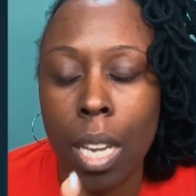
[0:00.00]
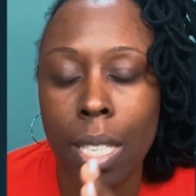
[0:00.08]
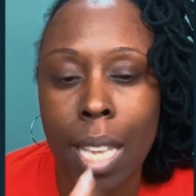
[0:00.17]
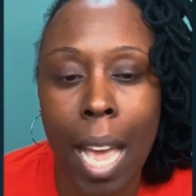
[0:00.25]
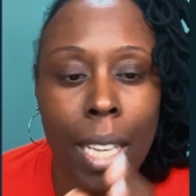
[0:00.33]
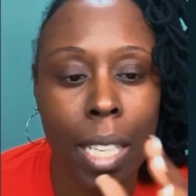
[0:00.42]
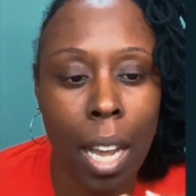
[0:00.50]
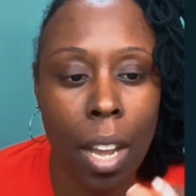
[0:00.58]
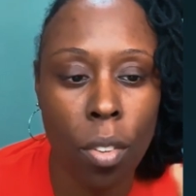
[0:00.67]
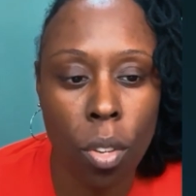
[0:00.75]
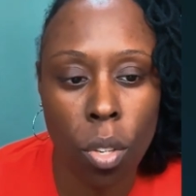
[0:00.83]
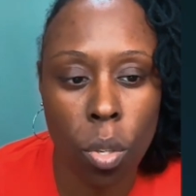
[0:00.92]
exactly how
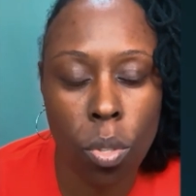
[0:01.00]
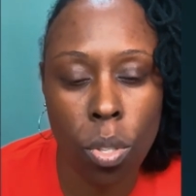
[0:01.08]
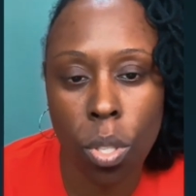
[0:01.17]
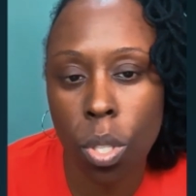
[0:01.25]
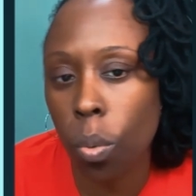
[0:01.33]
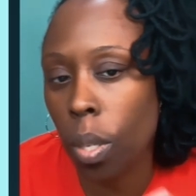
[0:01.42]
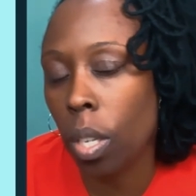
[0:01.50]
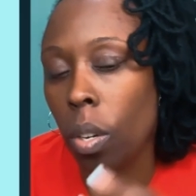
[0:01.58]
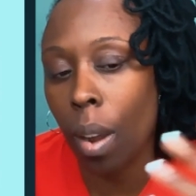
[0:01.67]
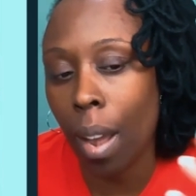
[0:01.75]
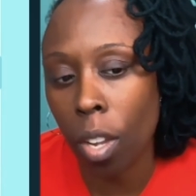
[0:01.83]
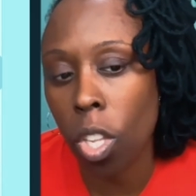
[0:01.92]
you're used to doing it
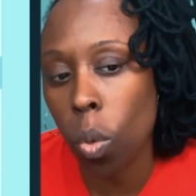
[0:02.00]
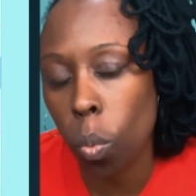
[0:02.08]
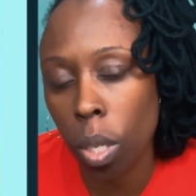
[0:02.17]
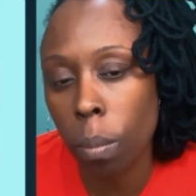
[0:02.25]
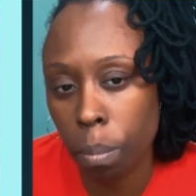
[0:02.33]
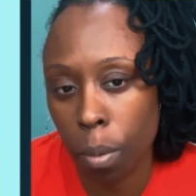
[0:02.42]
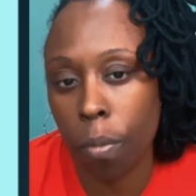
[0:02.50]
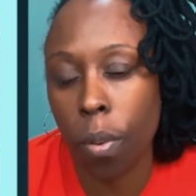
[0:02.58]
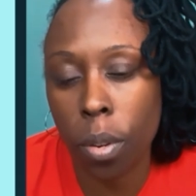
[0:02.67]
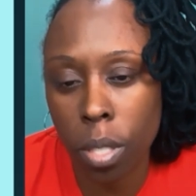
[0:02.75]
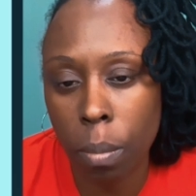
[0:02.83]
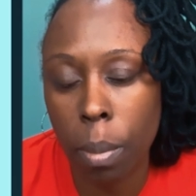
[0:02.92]
or how you would
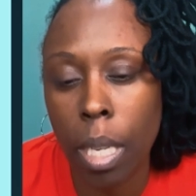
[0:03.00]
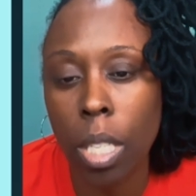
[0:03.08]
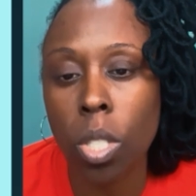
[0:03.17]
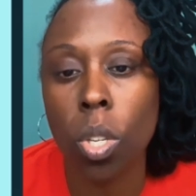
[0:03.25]
prefer it to be.